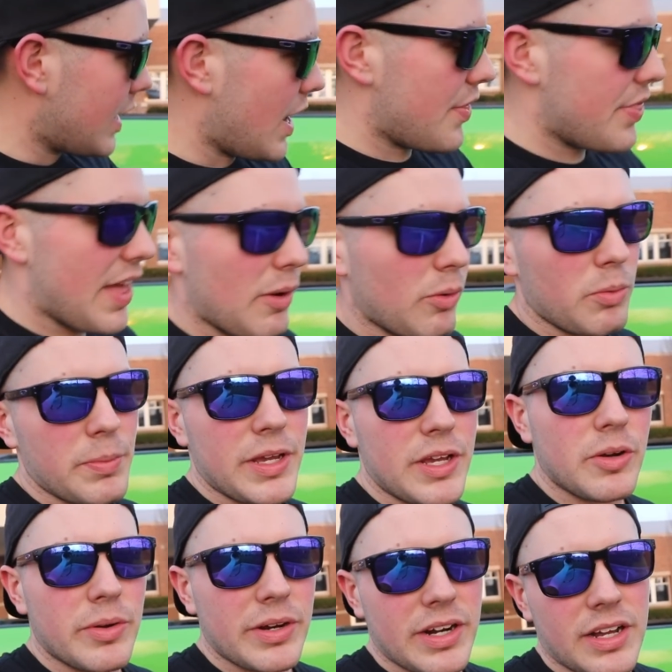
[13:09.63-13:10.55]
and that will be
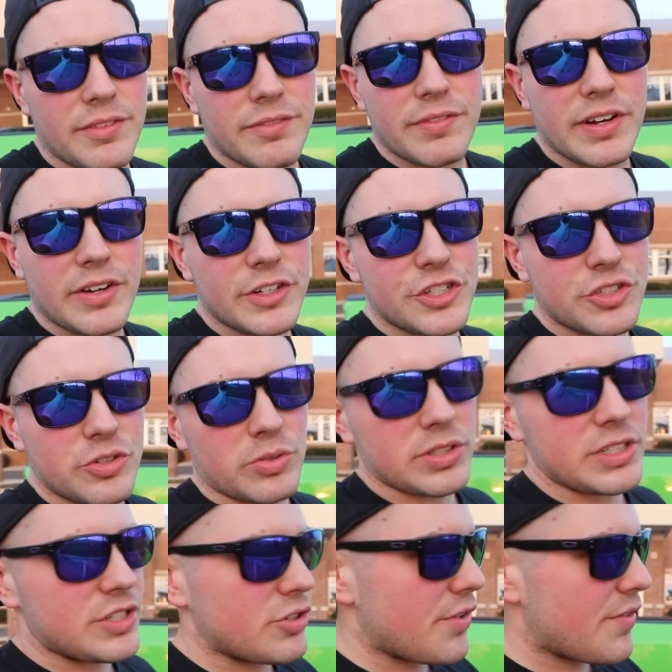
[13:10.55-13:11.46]
going on very
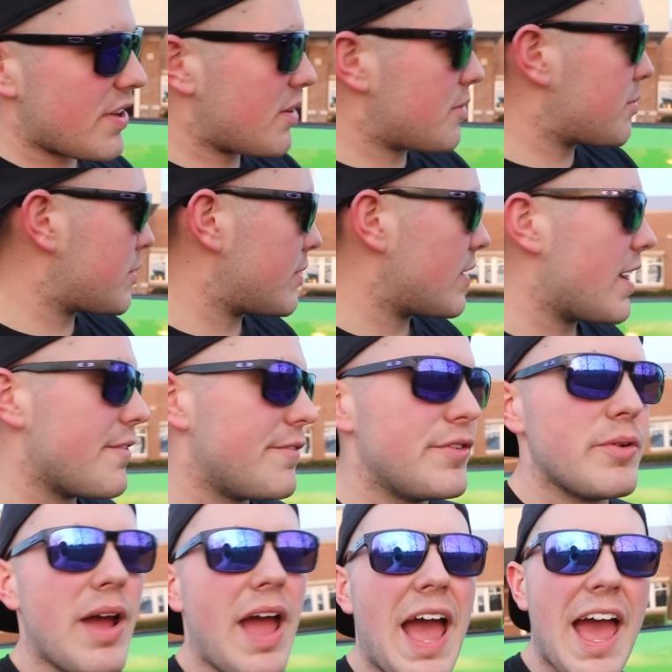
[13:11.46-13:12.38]
shortly. So if
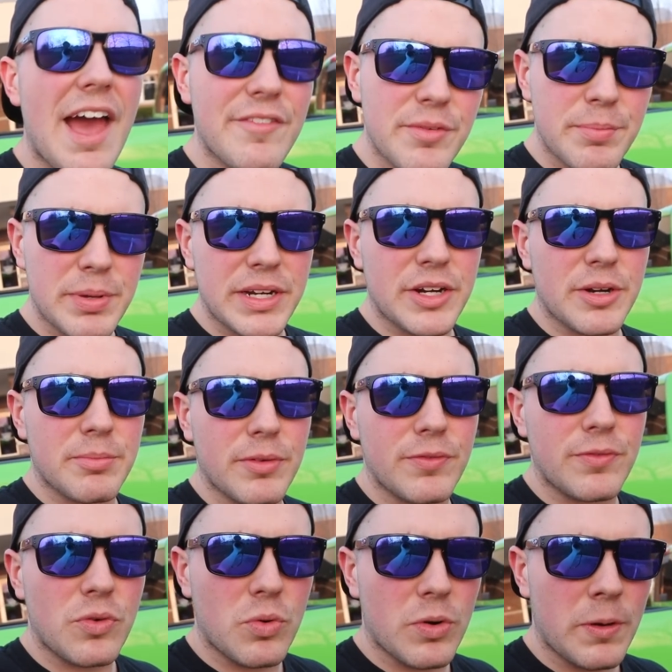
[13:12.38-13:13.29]
you haven't been here
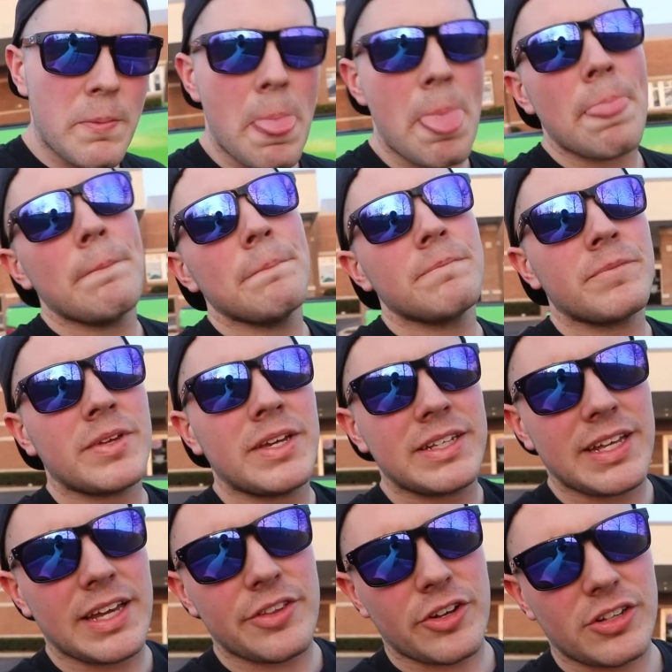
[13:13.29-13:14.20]
before,
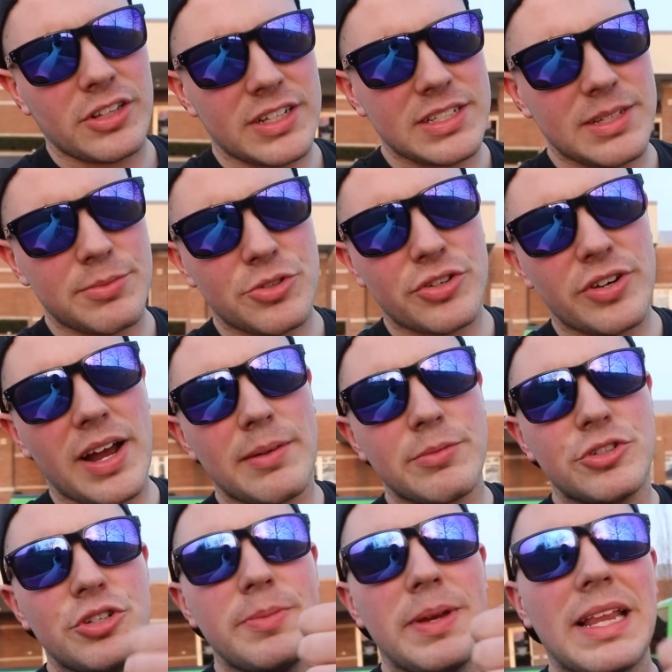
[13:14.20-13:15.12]
get down there, click
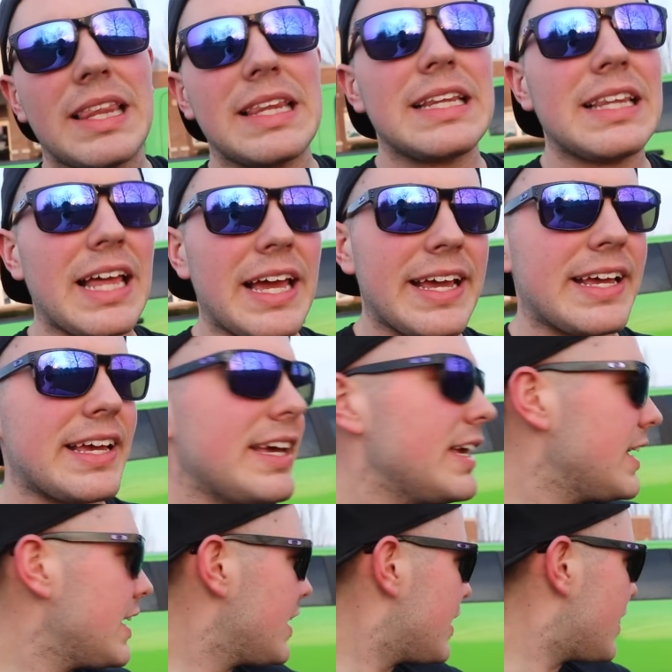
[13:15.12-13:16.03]
subscribe, shoot me a like.
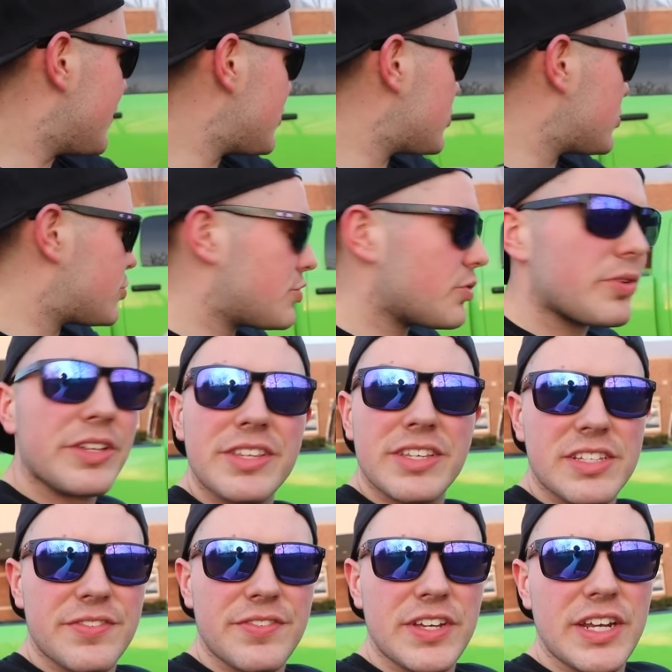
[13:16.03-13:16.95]
If you enjoyed
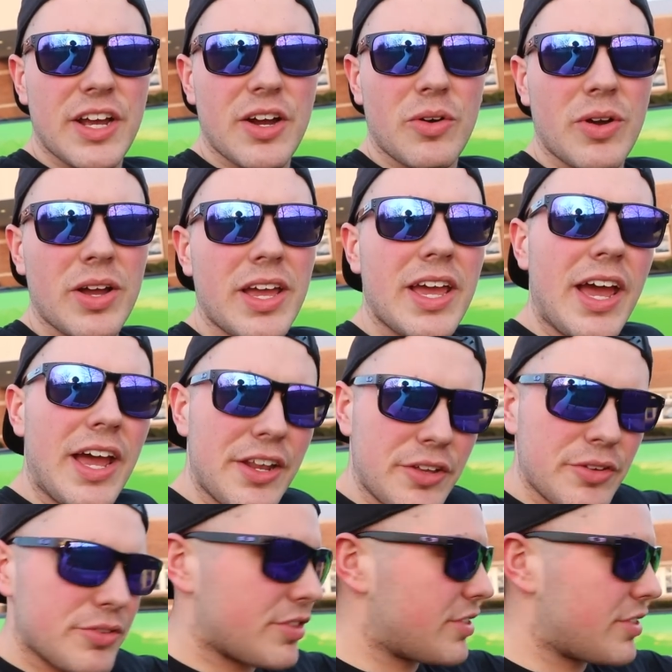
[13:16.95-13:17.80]
this video and you